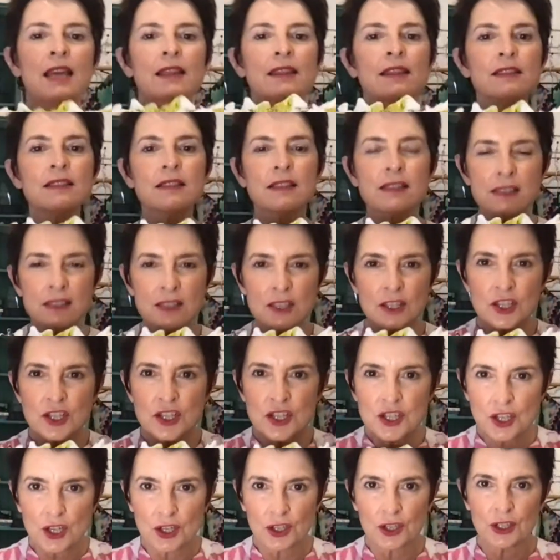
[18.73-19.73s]
This is the
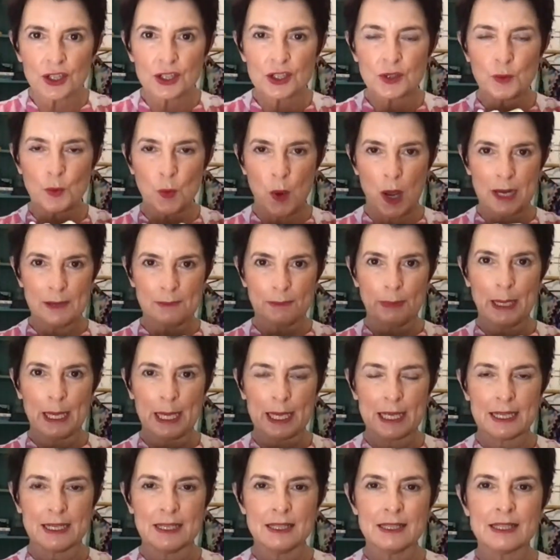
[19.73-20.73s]
Shirred one
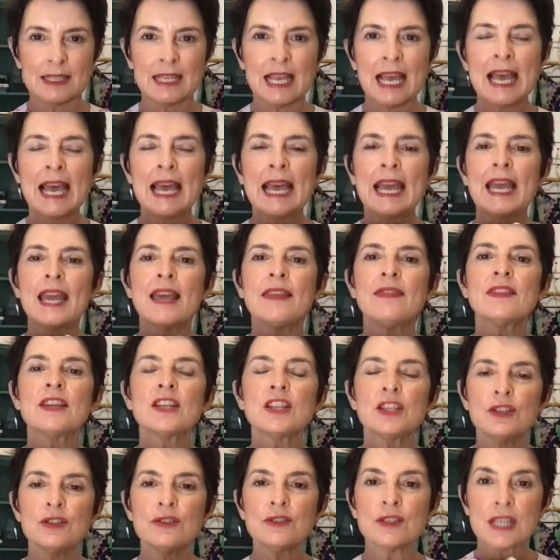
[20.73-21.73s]
piece in the
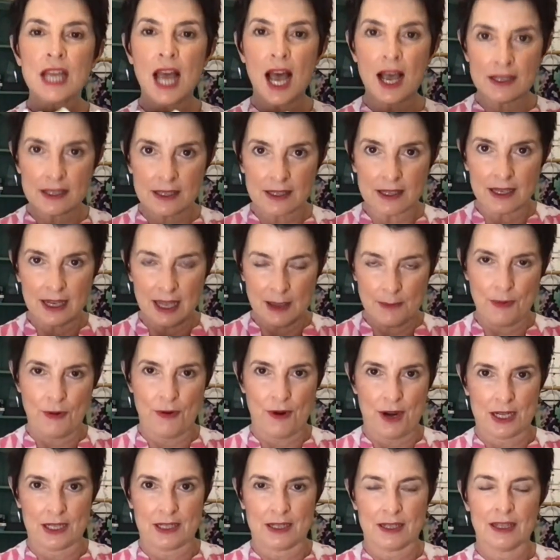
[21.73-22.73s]
new Tuscany
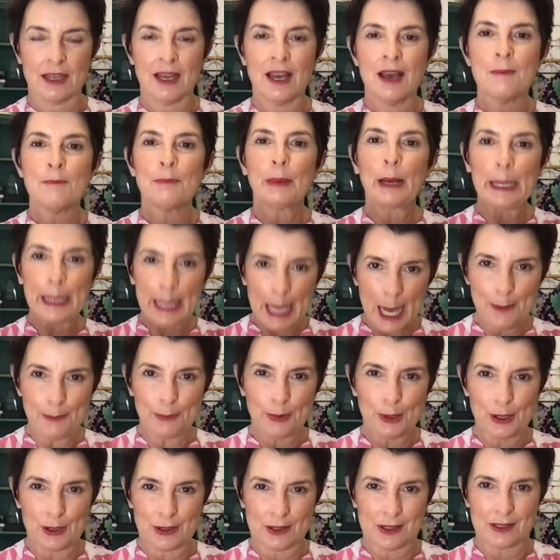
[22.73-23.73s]
print by
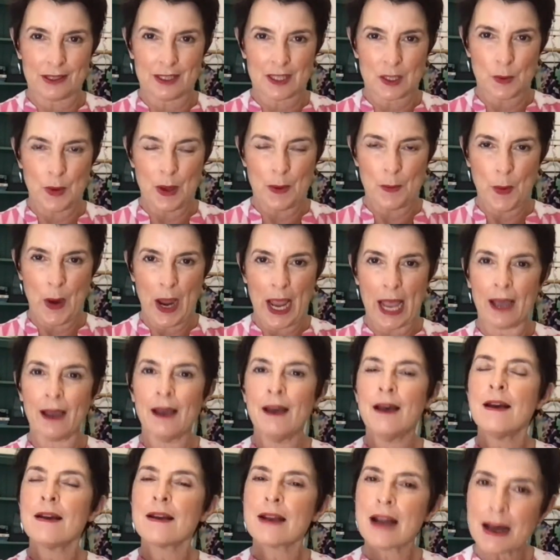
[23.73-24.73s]
Capriosca Swimwear.
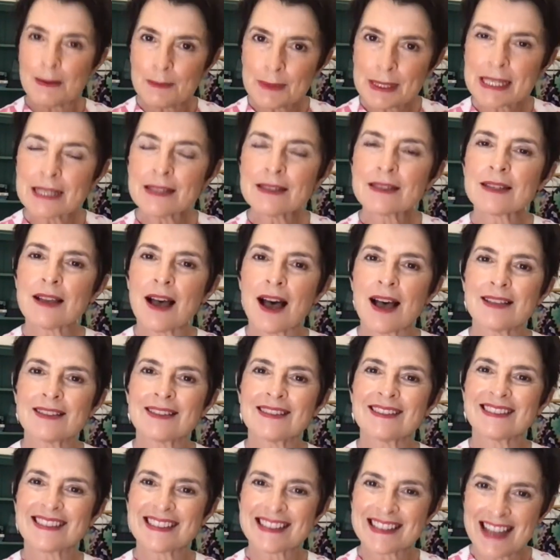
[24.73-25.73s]
Comes in
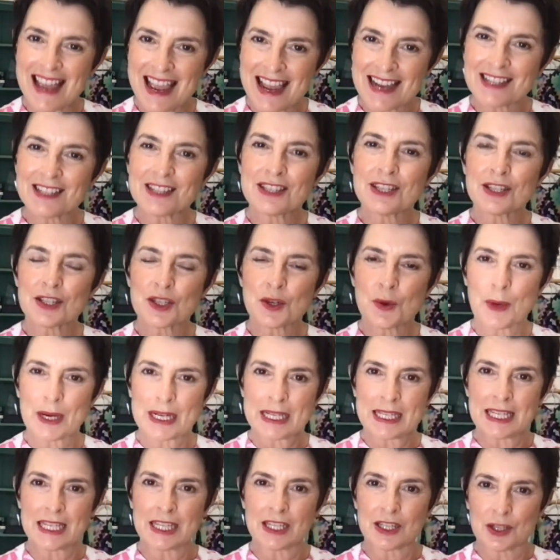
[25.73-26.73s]
sizes 10 to
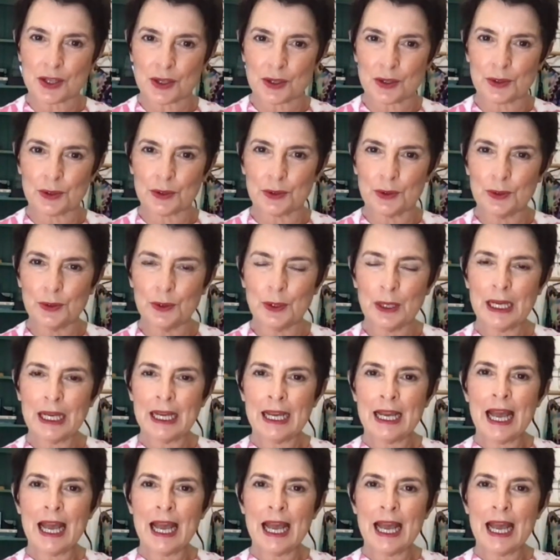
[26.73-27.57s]
22